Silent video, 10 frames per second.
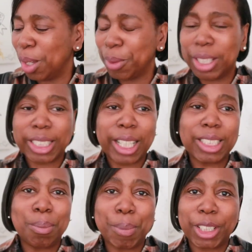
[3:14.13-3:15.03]
I'm going to take
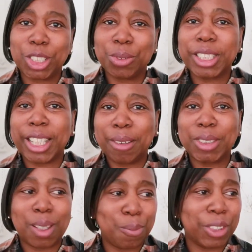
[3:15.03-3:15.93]
some batteries out
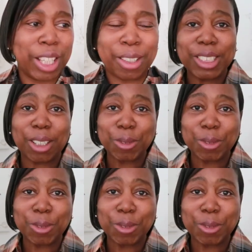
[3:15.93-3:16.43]
of something else.